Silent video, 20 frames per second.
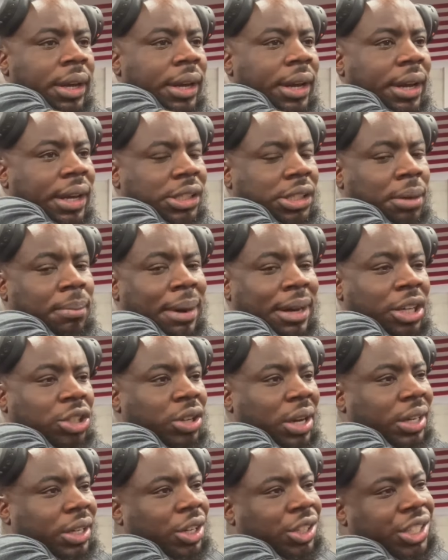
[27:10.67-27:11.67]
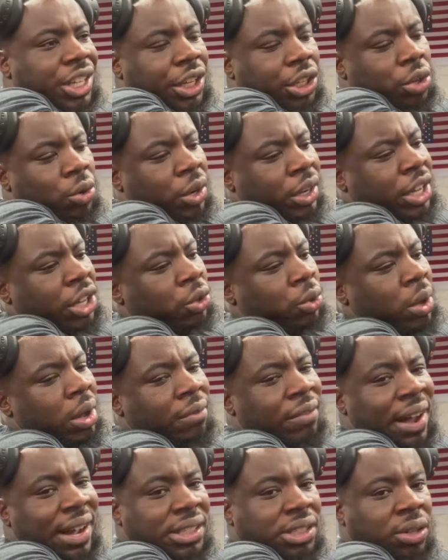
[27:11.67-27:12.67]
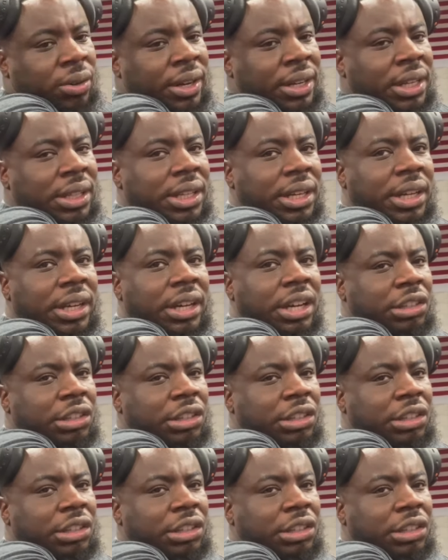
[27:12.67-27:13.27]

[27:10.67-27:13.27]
and somebody try to critique you or give you advice on anything,